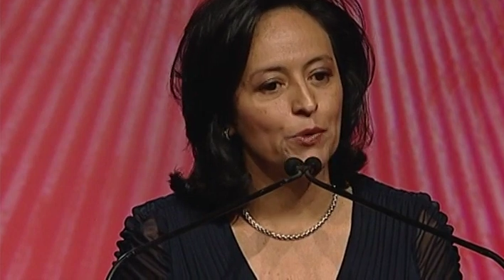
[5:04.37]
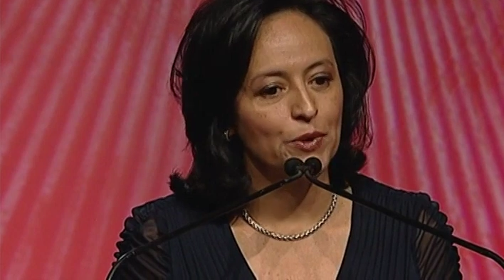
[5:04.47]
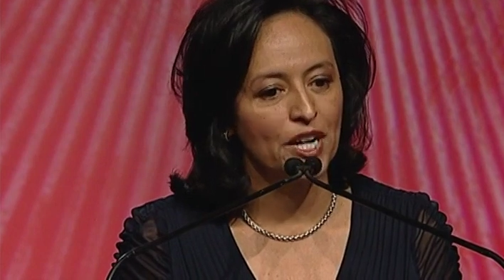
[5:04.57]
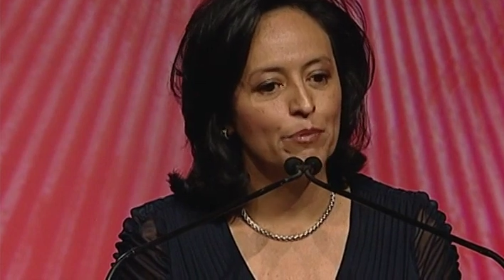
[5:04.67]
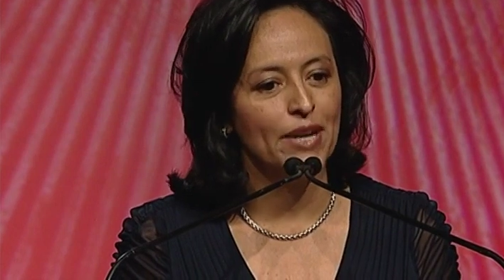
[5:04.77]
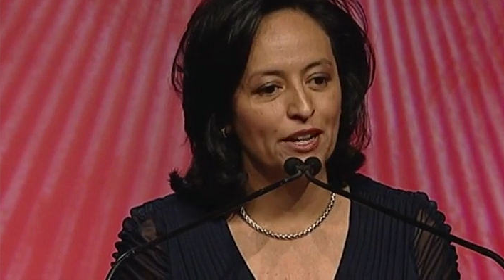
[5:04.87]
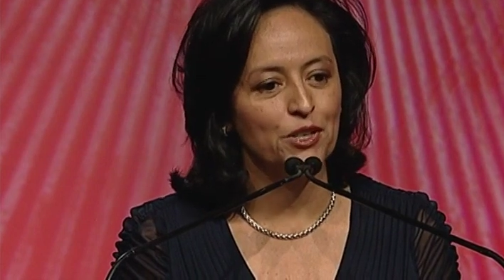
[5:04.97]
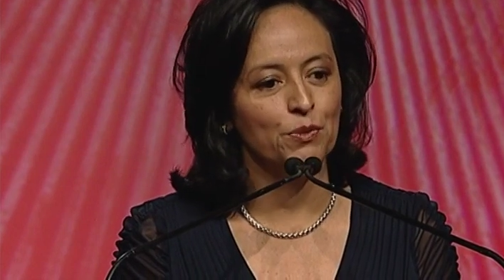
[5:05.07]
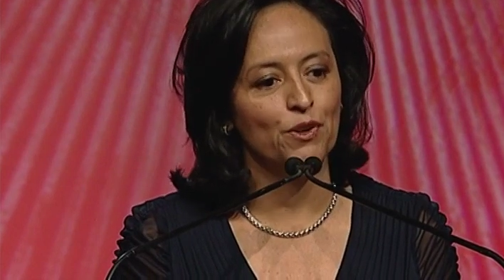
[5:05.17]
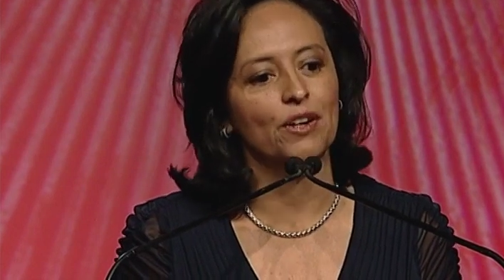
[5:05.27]
would come
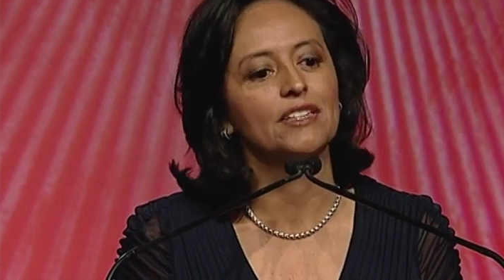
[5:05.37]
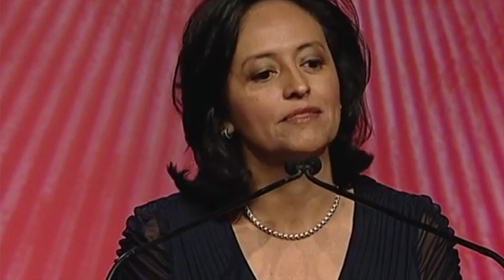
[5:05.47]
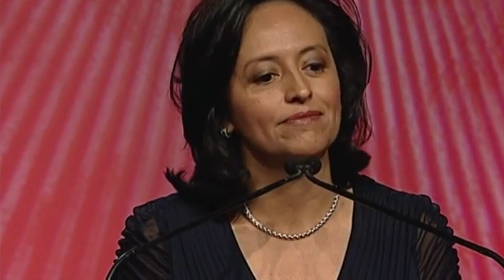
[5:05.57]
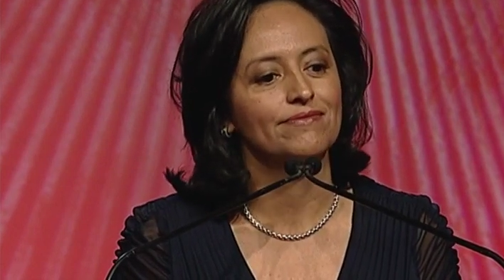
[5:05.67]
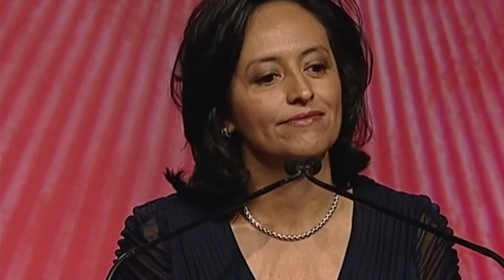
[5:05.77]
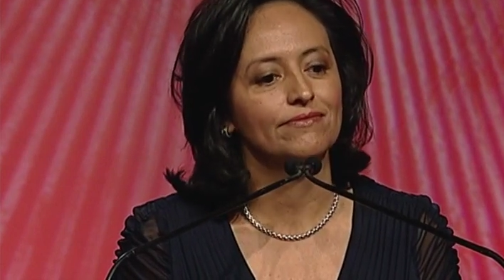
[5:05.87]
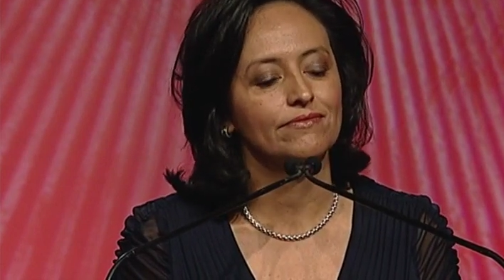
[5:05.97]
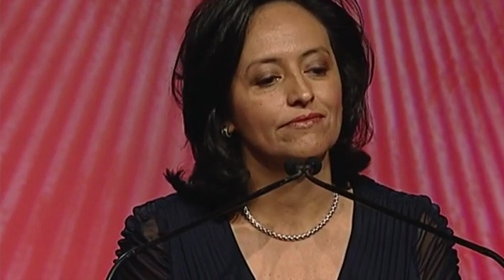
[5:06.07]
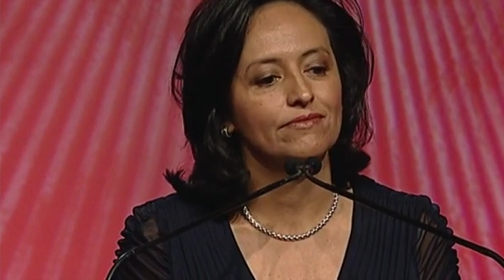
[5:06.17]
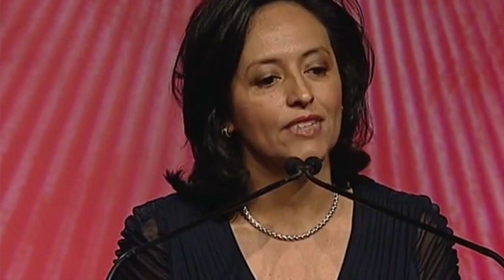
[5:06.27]
back to work.
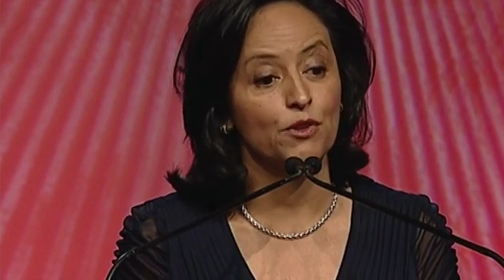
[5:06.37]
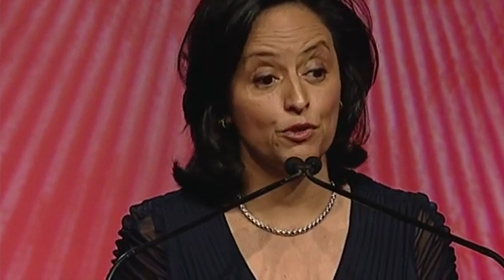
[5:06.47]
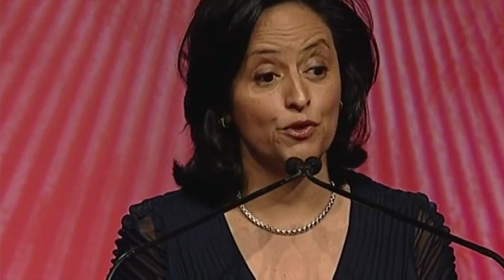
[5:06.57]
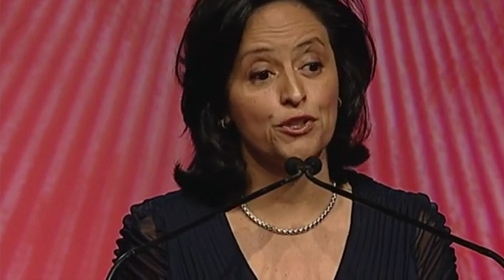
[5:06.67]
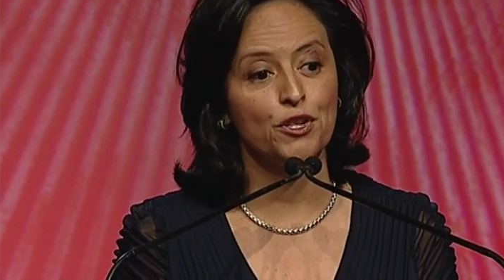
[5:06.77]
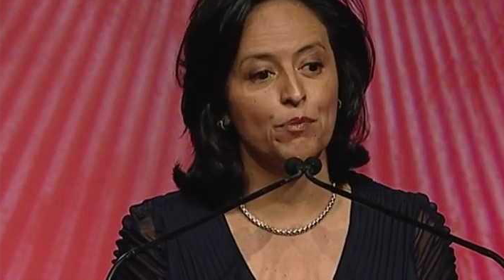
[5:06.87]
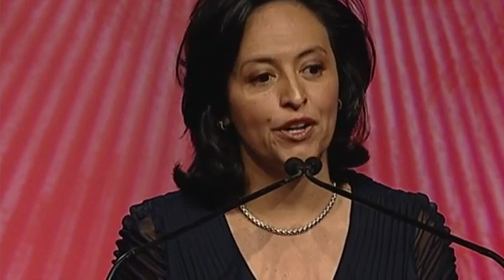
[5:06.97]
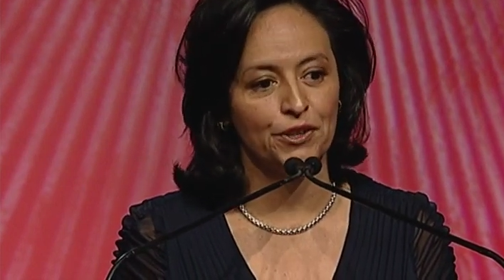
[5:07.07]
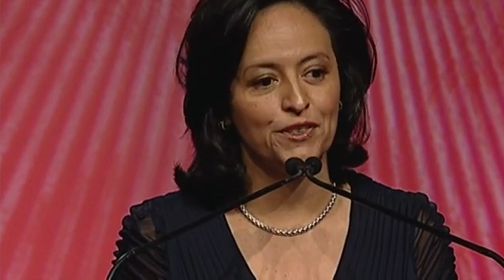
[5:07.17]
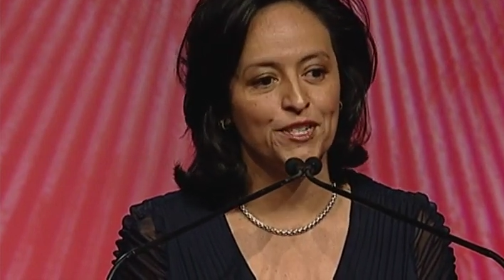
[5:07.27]
I was a first-year
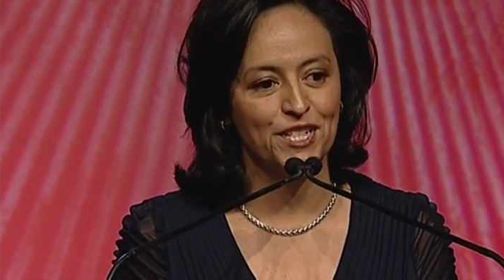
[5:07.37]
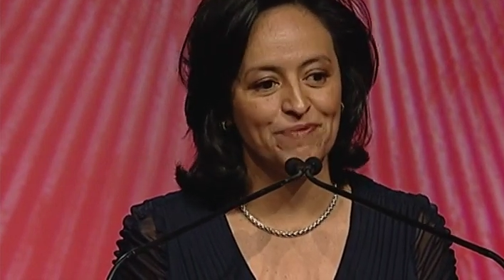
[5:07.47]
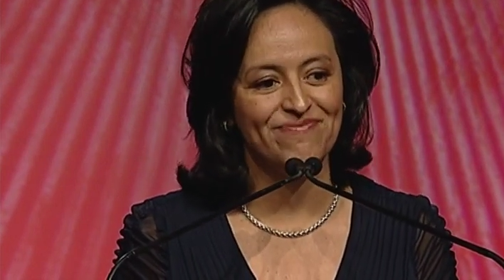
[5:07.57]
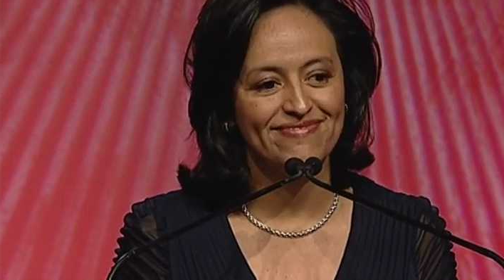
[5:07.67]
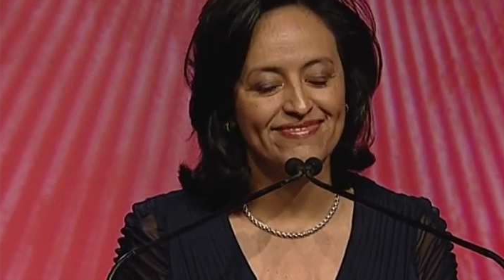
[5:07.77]
partner at the time.